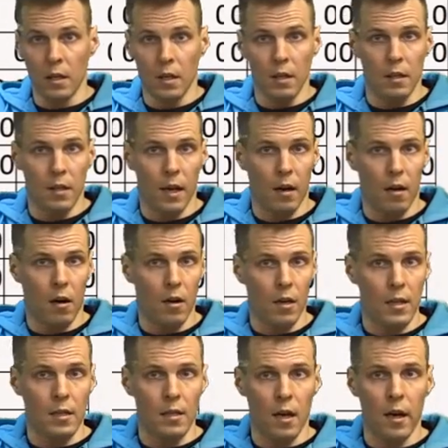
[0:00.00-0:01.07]
that are
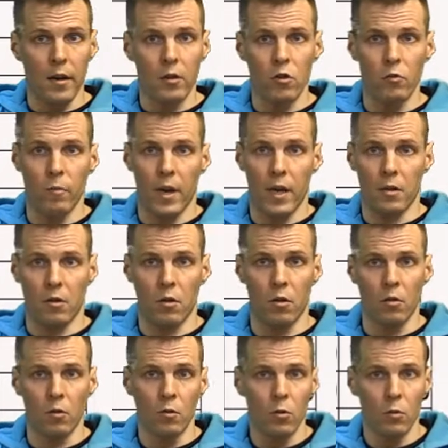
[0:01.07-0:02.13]
designed to measure
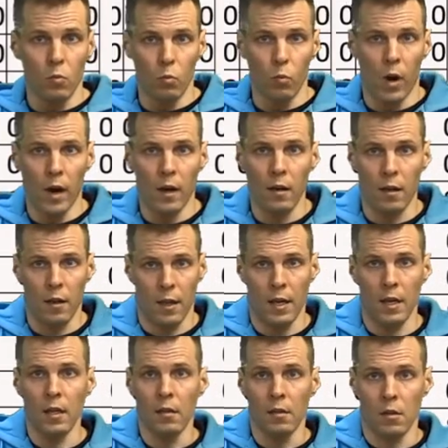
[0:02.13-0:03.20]
one
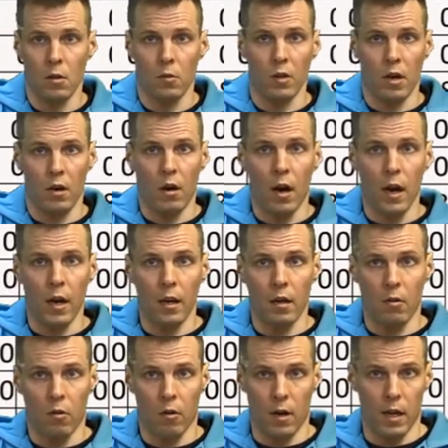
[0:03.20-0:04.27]
thing. So they're highly
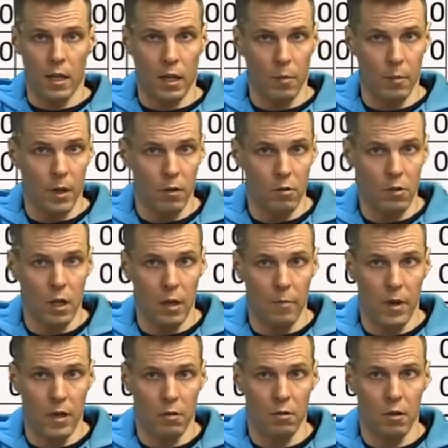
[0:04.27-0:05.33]
correlated because they
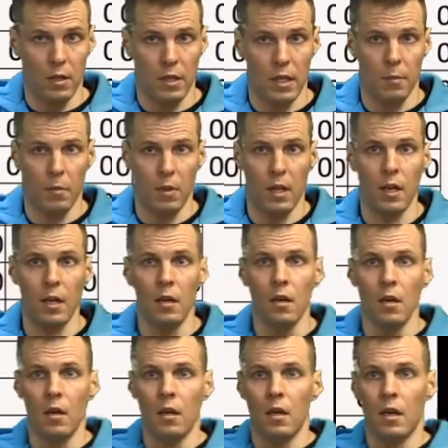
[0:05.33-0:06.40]
measure the same thing.
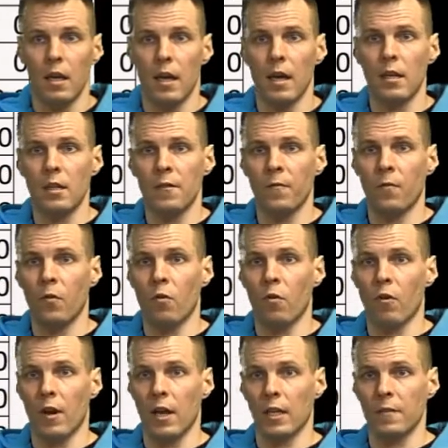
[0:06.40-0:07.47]

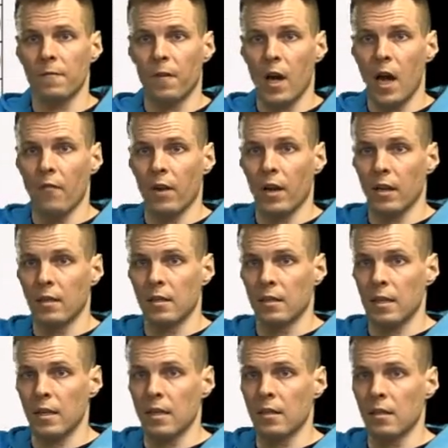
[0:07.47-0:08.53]
X4, X5, and
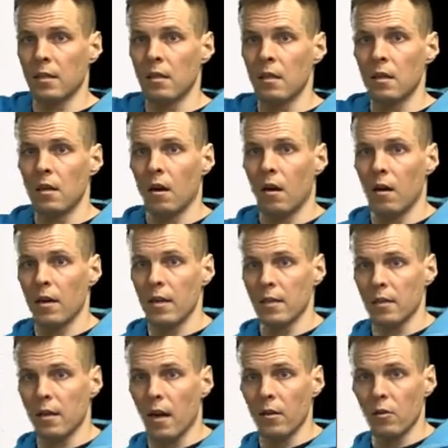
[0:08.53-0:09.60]
X6 are
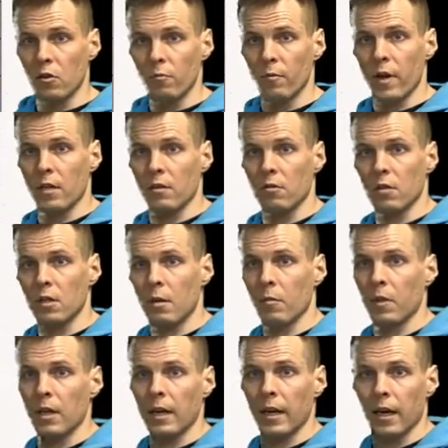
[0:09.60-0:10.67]
designed to measure
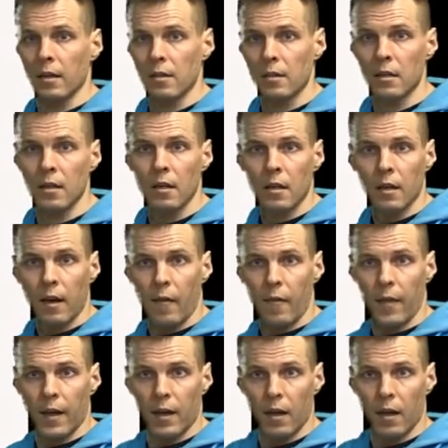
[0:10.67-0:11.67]
something else, and they